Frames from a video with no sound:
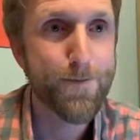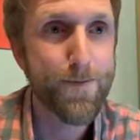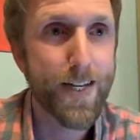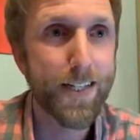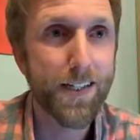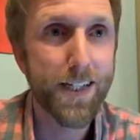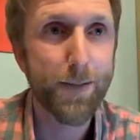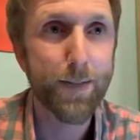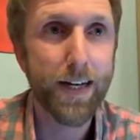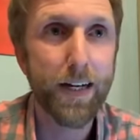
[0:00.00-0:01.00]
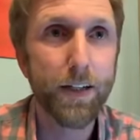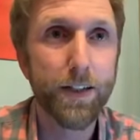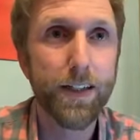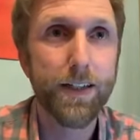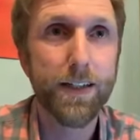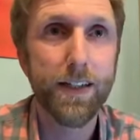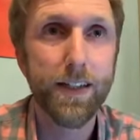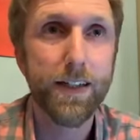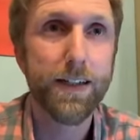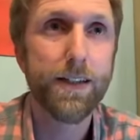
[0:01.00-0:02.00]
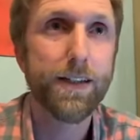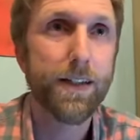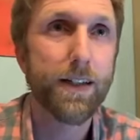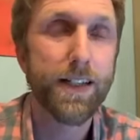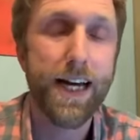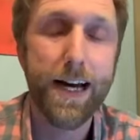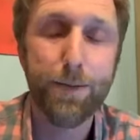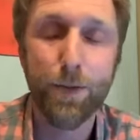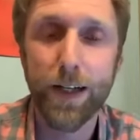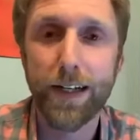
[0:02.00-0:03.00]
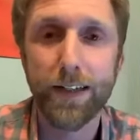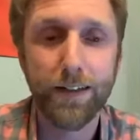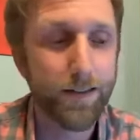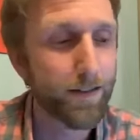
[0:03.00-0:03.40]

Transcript: It seemed that illness is a time when